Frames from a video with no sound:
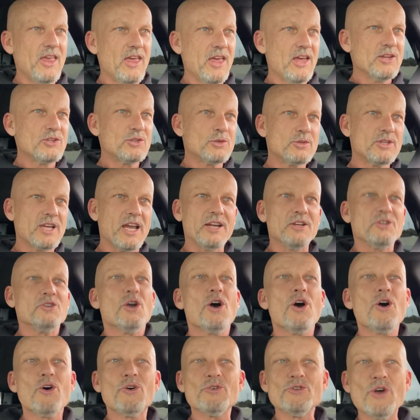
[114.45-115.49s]
She was like,
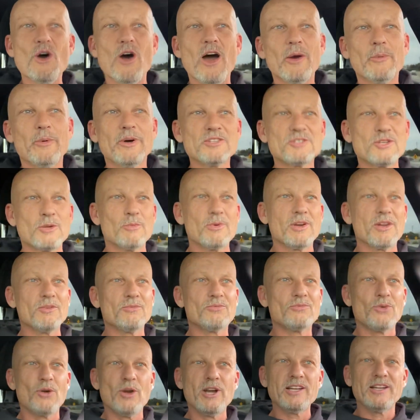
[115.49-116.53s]
no, I wasn't
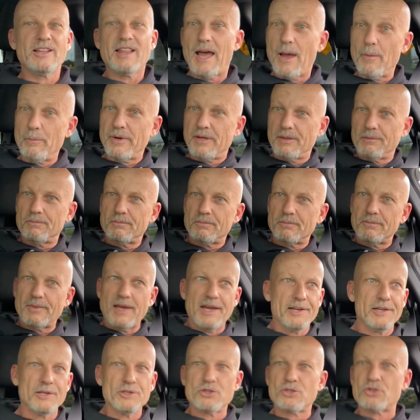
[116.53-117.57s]
referring to that, but
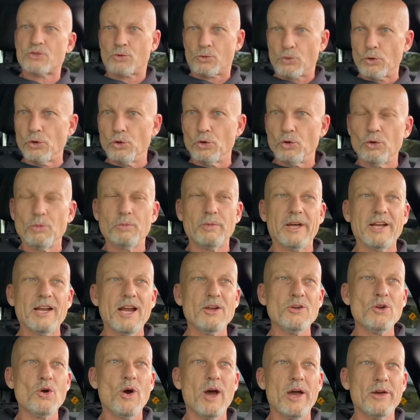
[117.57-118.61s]
that is true. But I
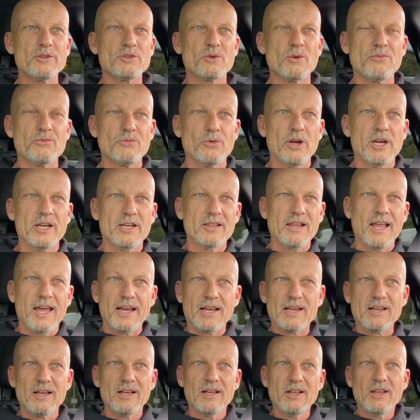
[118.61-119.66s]
know I was referring to like
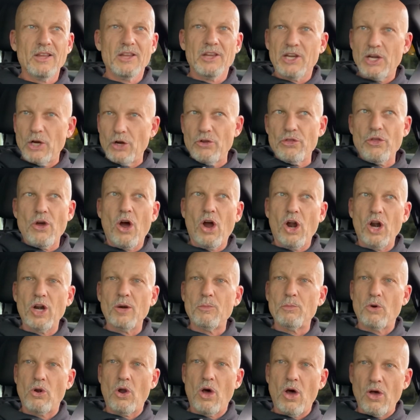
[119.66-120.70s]
here in the
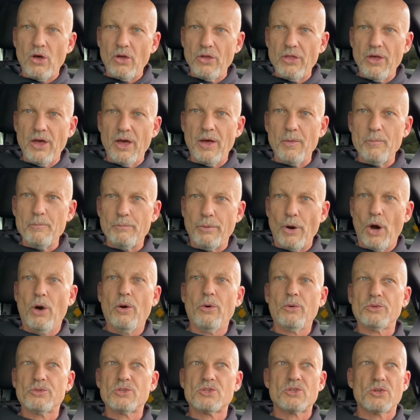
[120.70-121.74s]
harbor, all the
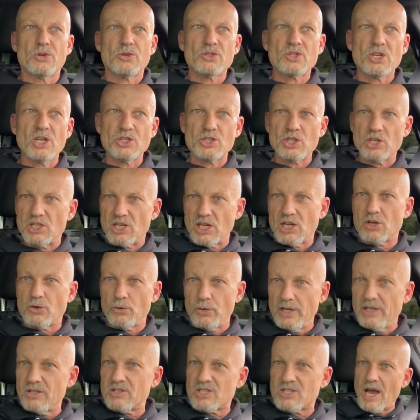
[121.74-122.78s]
boats, there's such a
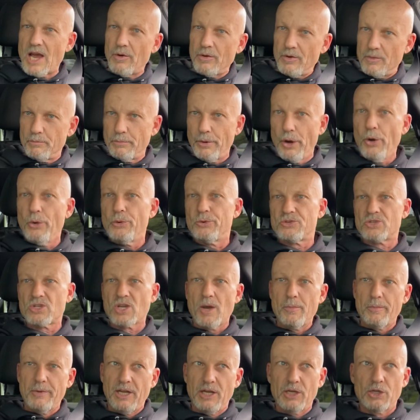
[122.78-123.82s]
decrease in boats
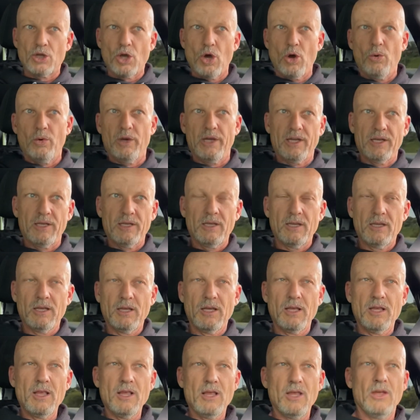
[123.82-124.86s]
coming and going.
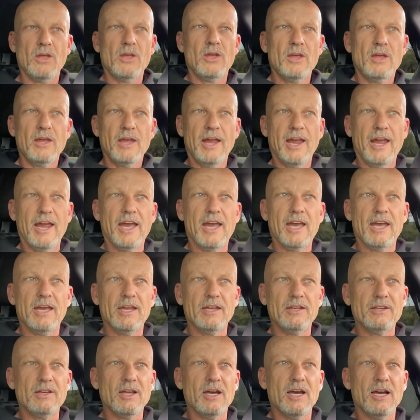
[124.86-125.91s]

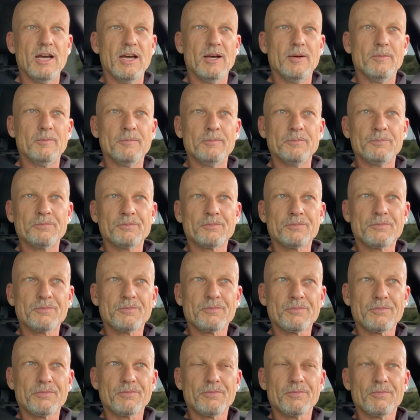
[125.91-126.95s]
And,
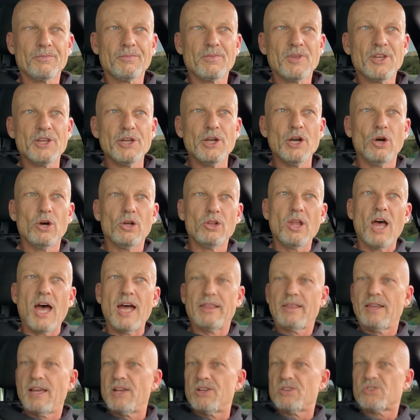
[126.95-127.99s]
a
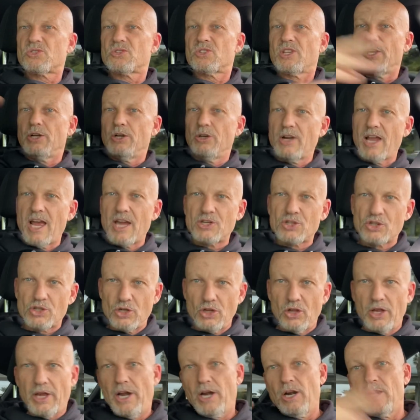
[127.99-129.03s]
lot less
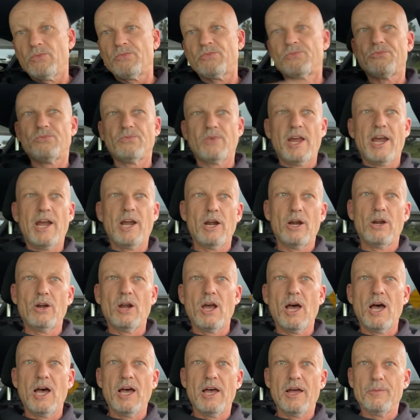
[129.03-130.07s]
international air
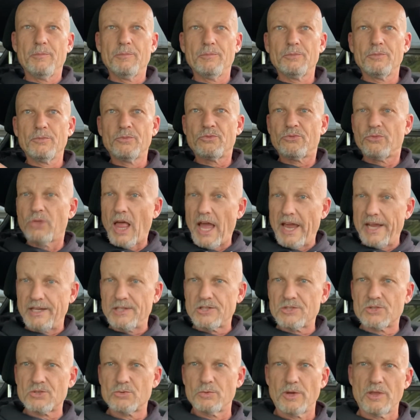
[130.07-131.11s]

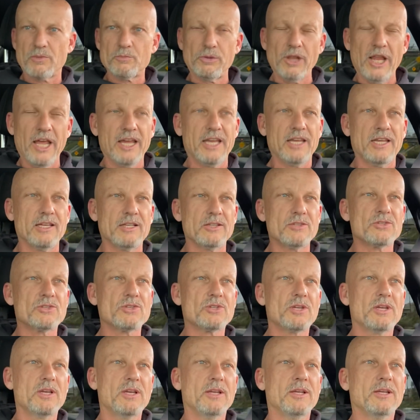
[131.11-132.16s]
flights with planes.
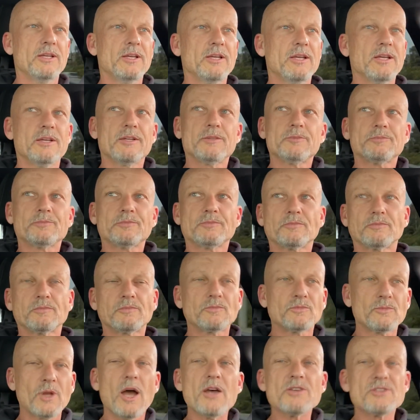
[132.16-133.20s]

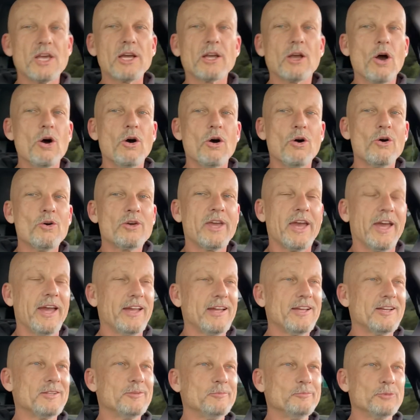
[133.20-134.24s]
I was like, oh, okay,
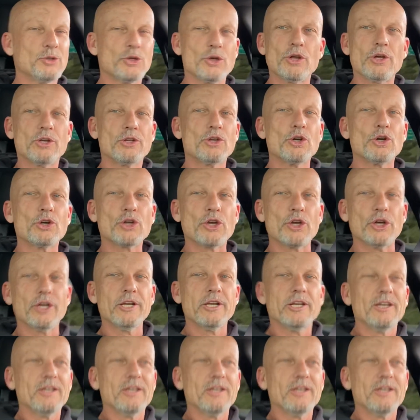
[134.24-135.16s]
you're good.